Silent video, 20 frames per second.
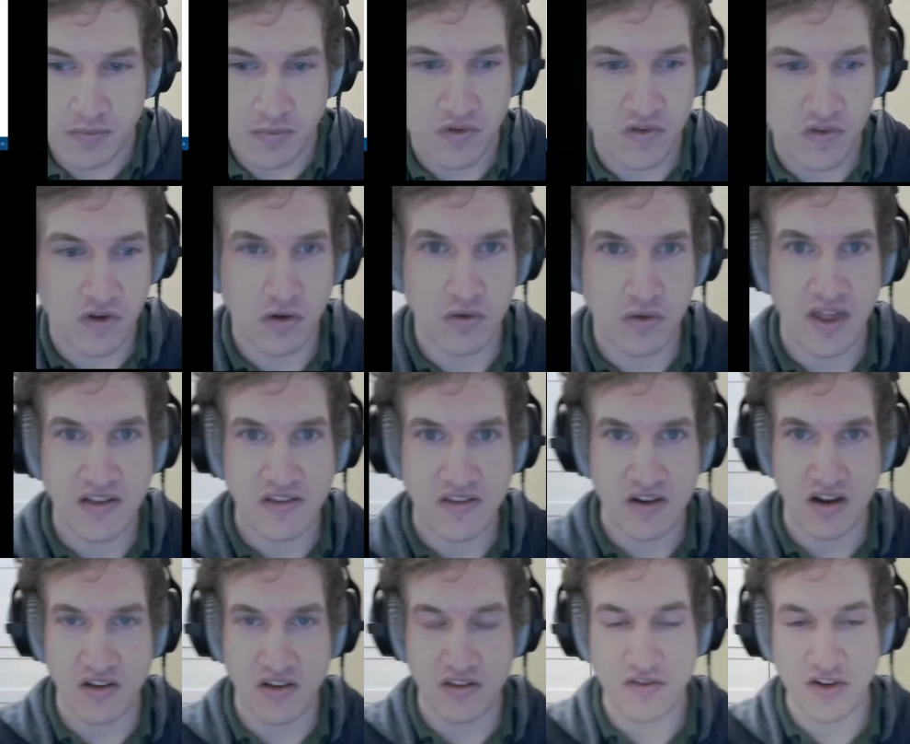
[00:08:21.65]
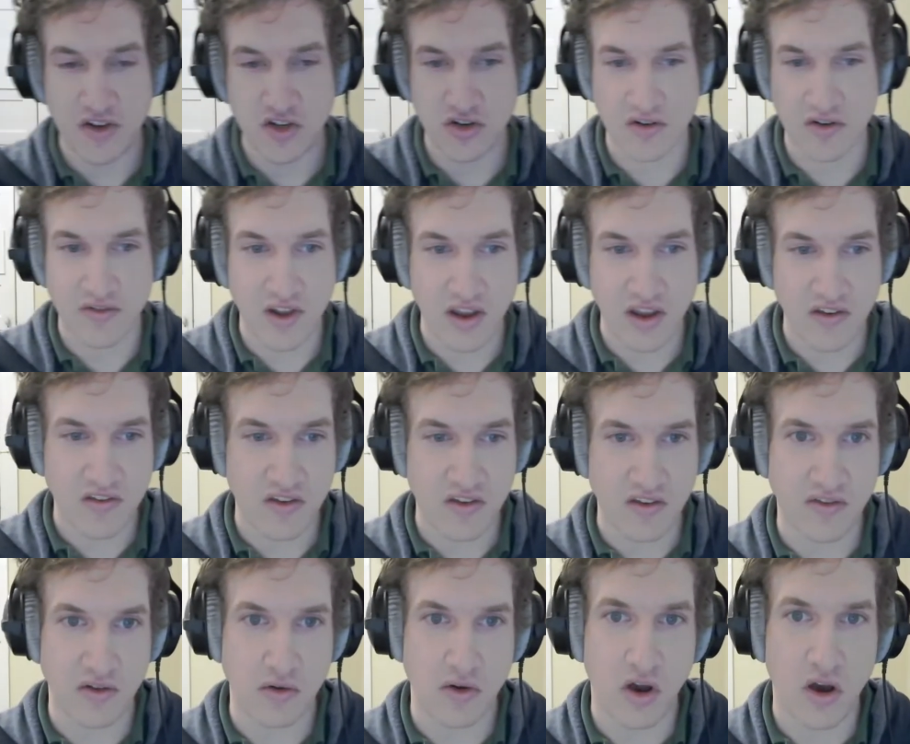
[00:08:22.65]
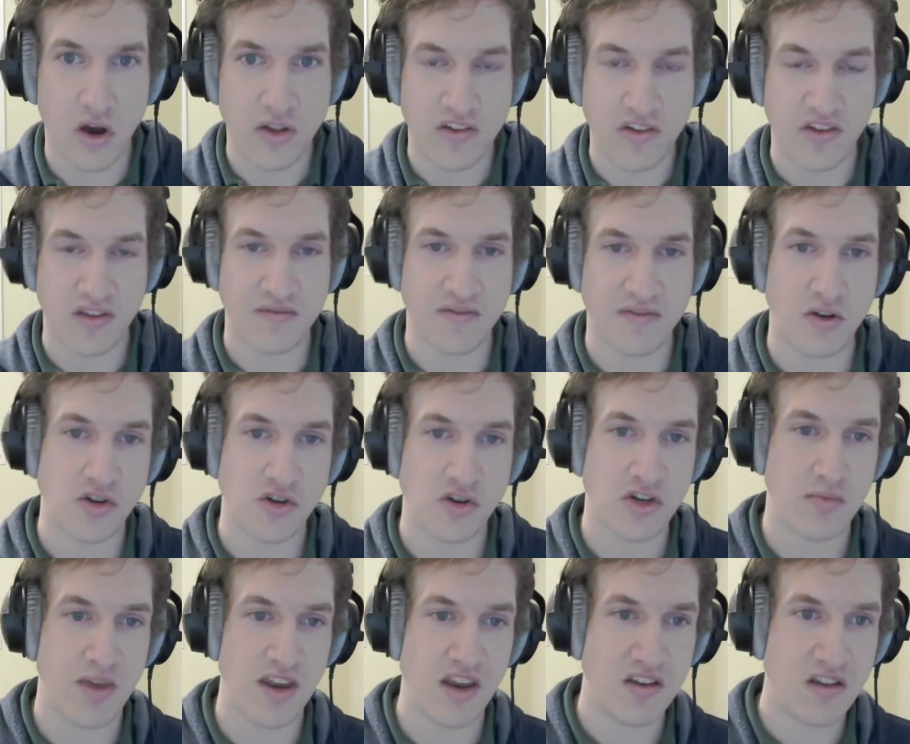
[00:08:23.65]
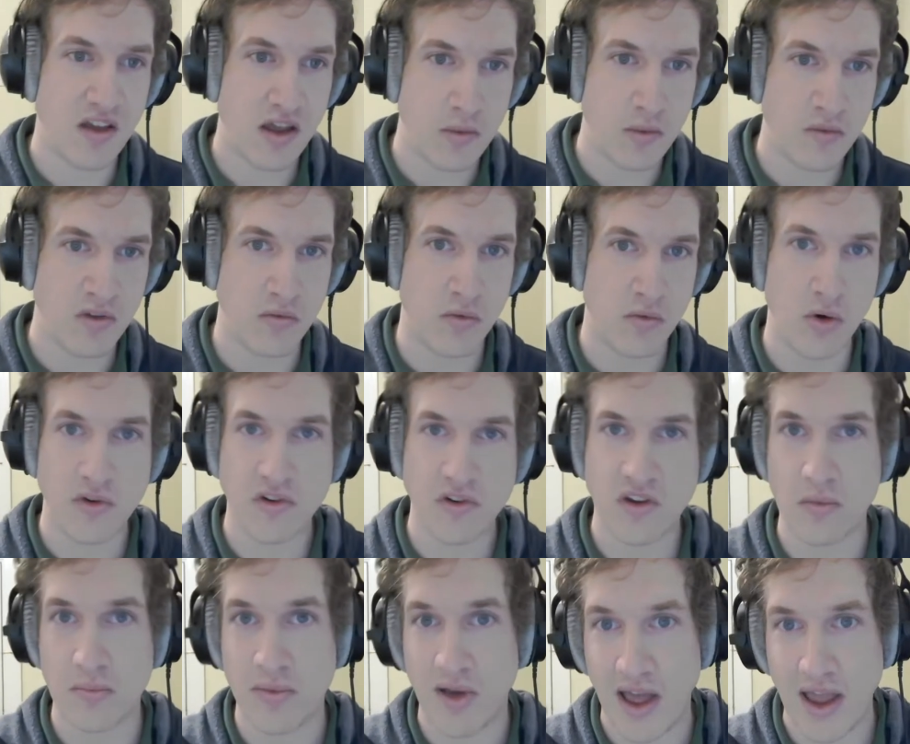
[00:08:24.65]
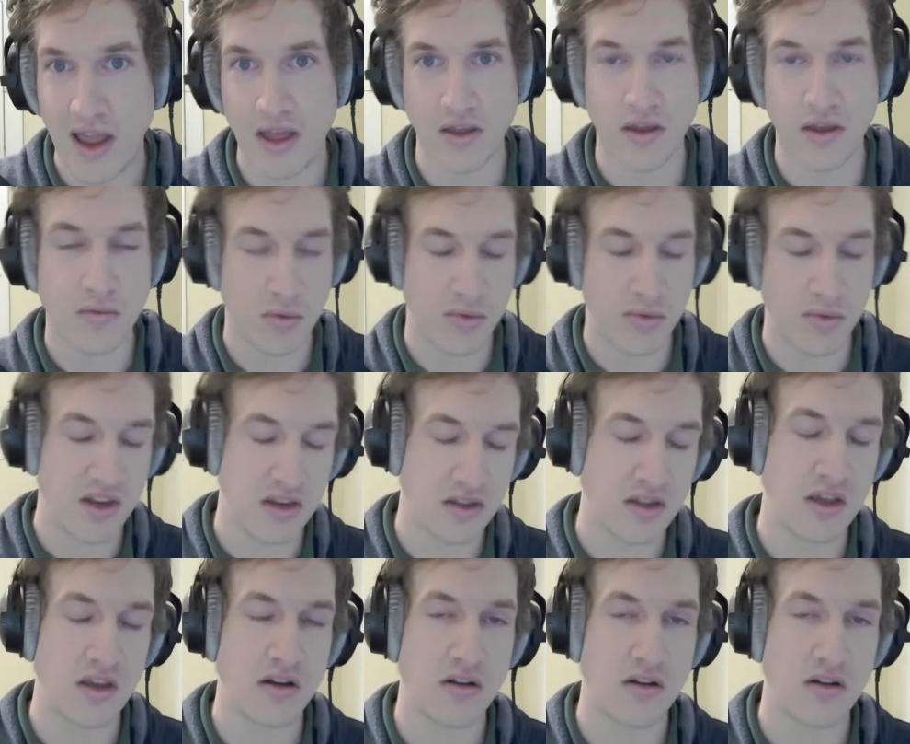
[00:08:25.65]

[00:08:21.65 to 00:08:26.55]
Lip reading: So that's a nice feature of Dice. If you call the same function many times, it won't compile it repeatedly.